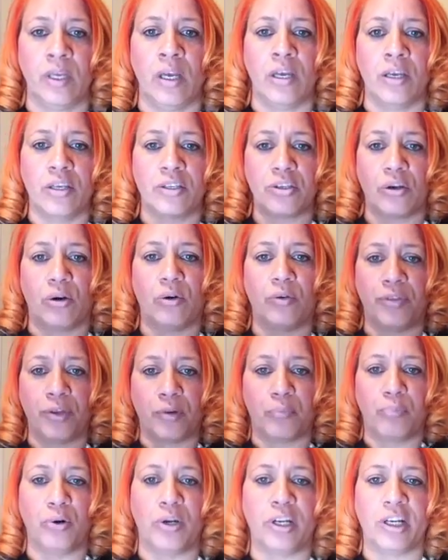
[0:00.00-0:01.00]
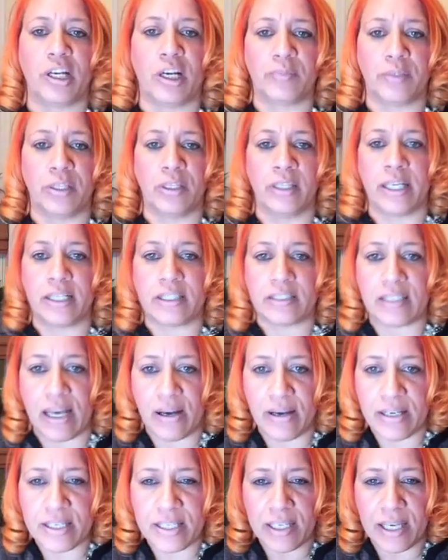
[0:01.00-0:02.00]
So they're putting up the links now.
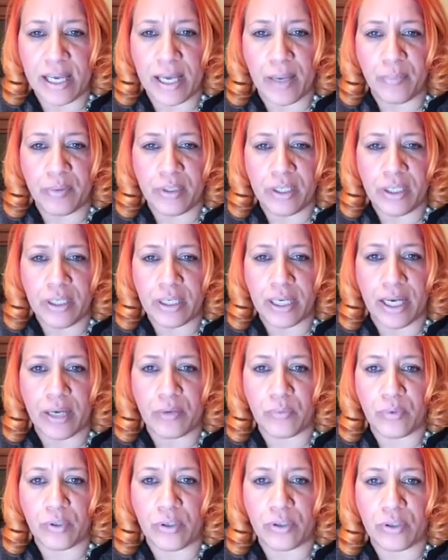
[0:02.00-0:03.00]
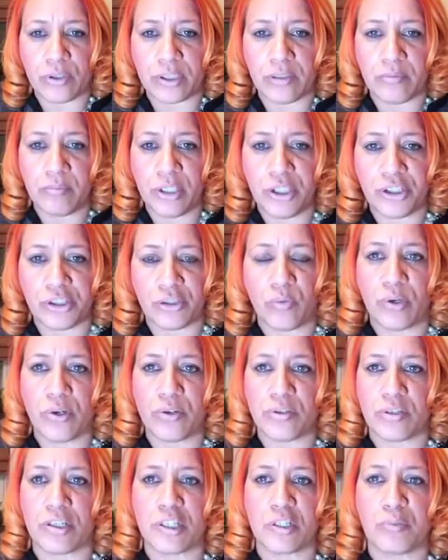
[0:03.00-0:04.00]
I see Ebony Edwards and Misha
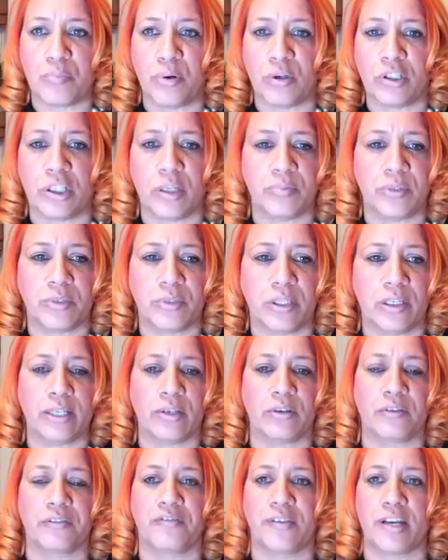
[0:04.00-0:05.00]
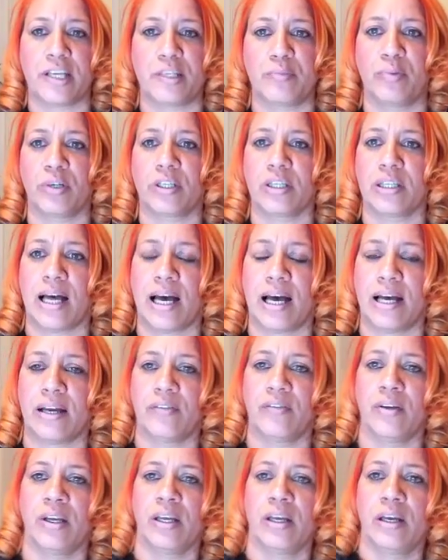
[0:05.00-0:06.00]
Wilson is putting up the link on Facebook
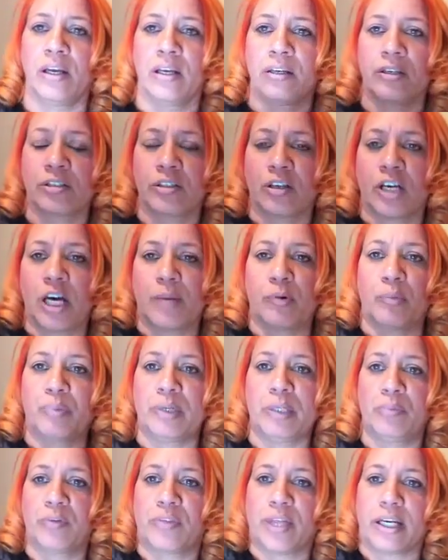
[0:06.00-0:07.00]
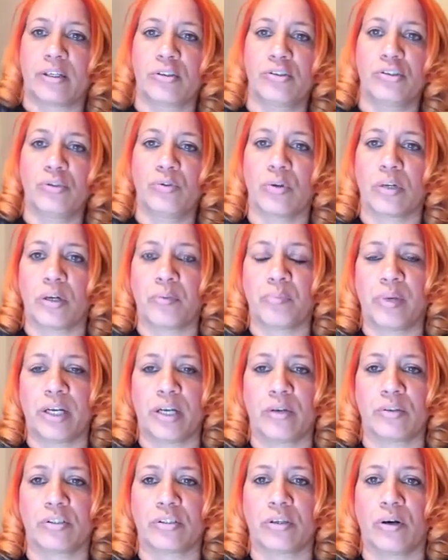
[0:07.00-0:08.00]
Live. There's a couple people that can do it on
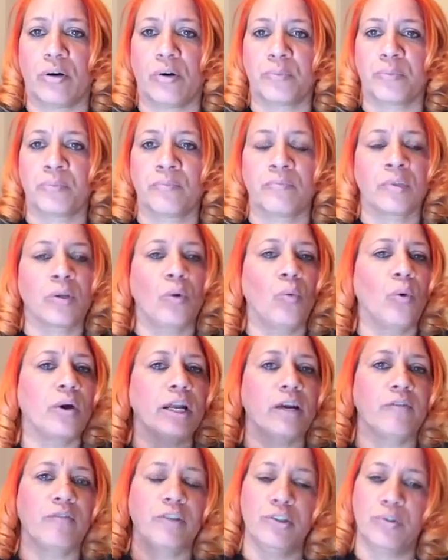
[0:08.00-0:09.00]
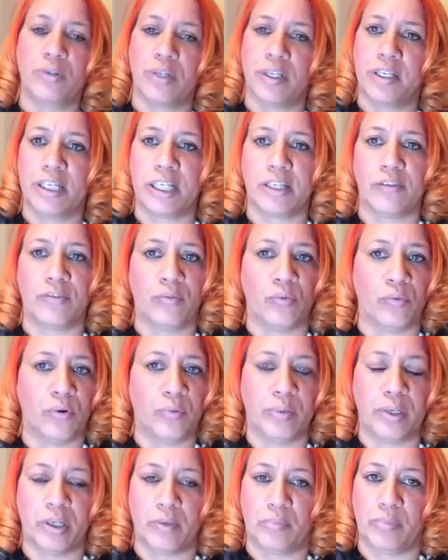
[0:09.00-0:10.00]
Periscope. Whatever you could give will
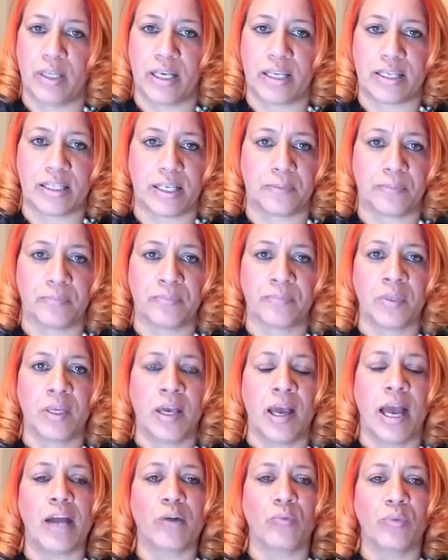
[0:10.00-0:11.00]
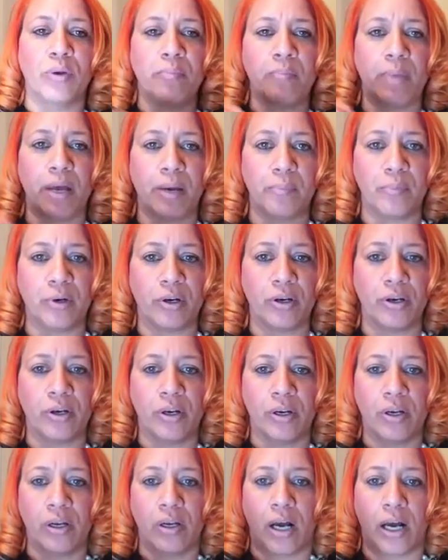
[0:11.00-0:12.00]
be a blessing. And remember
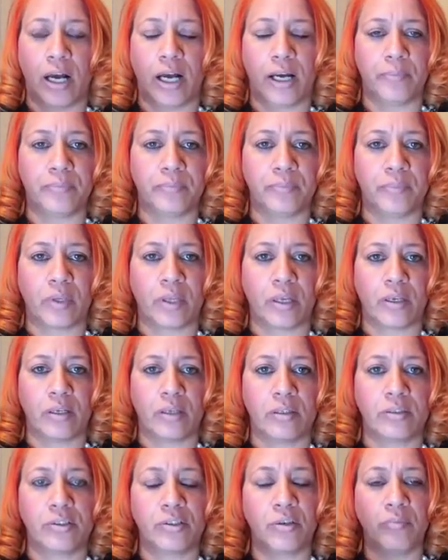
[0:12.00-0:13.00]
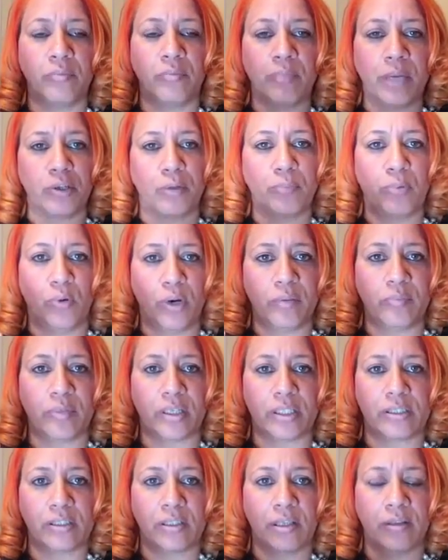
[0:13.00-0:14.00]
to make your
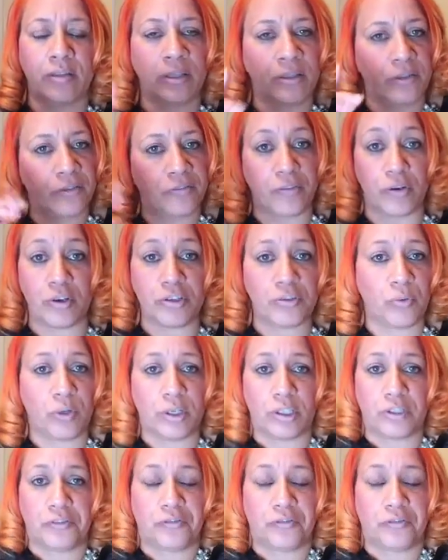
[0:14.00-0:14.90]
appointments. The first one is